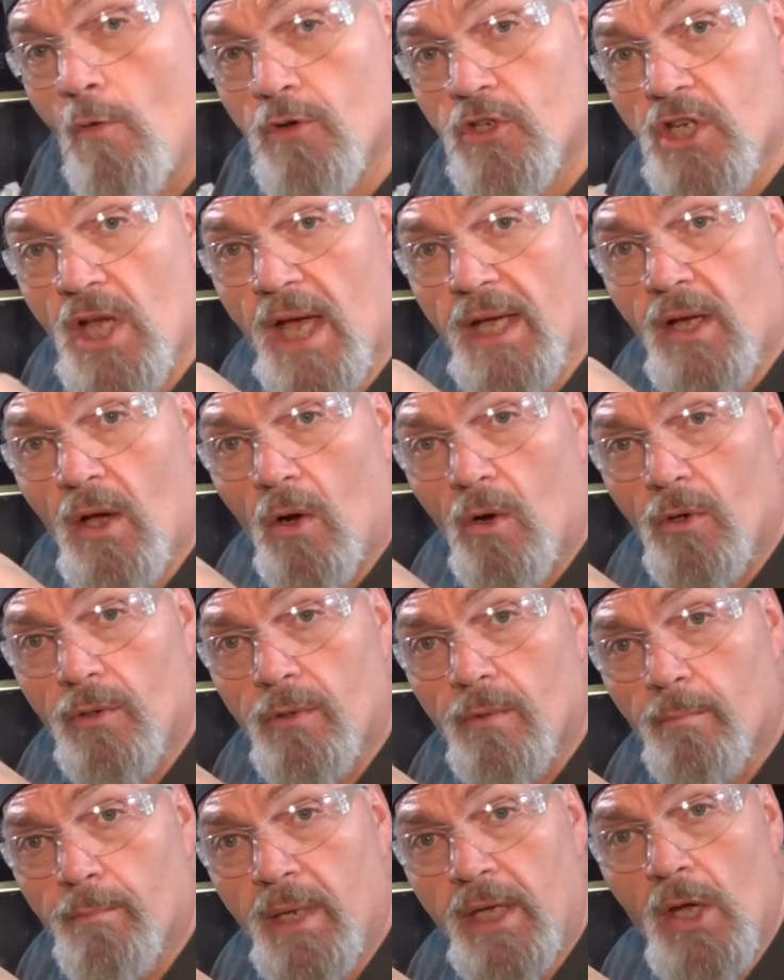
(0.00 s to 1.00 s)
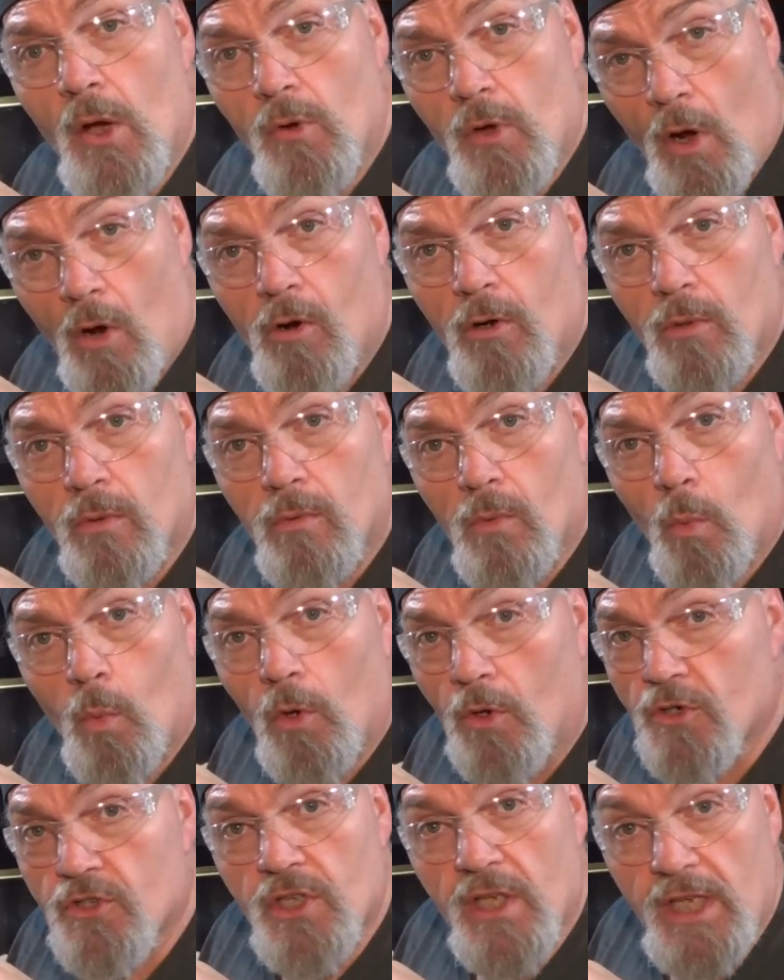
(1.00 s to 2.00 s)
overshot card bingo card
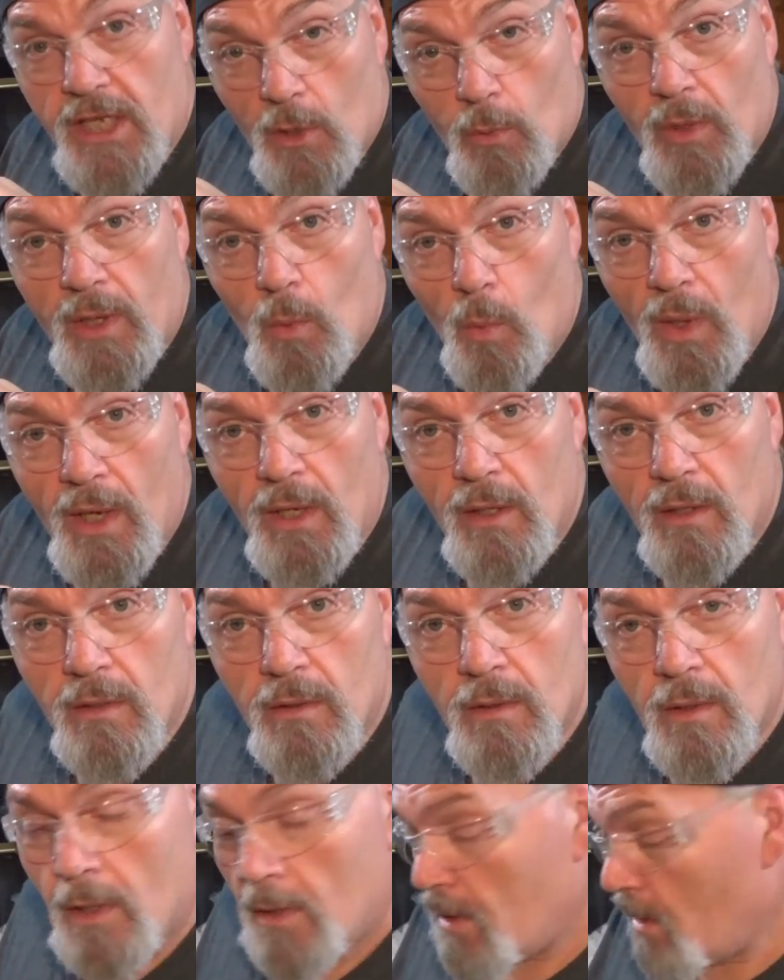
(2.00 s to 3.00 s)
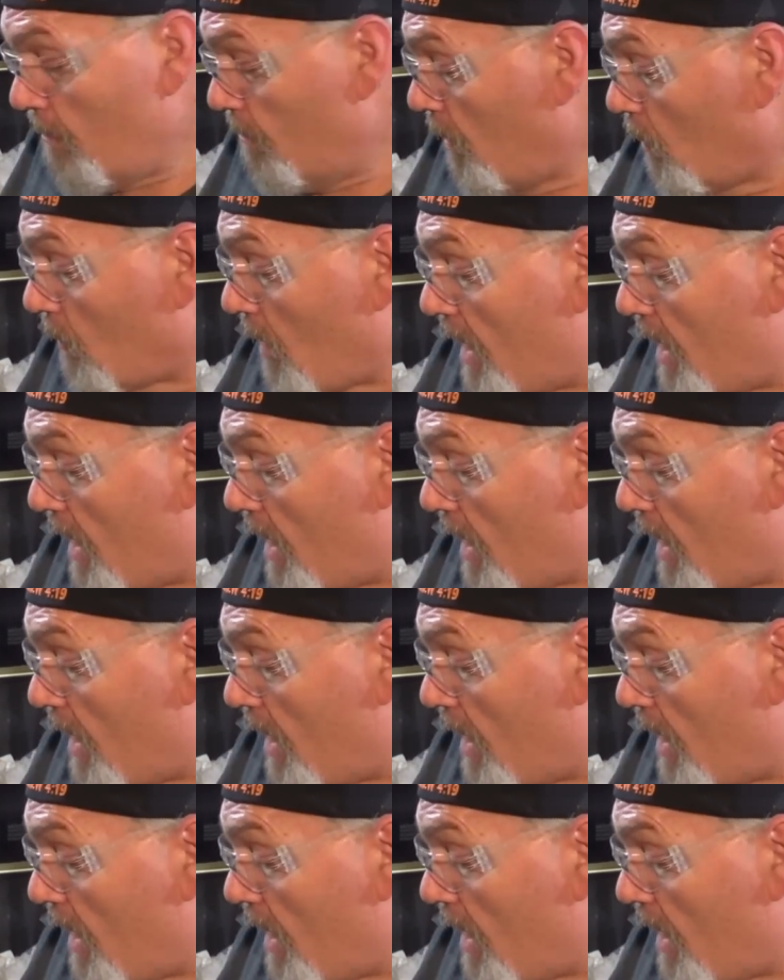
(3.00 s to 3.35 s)
works equally well but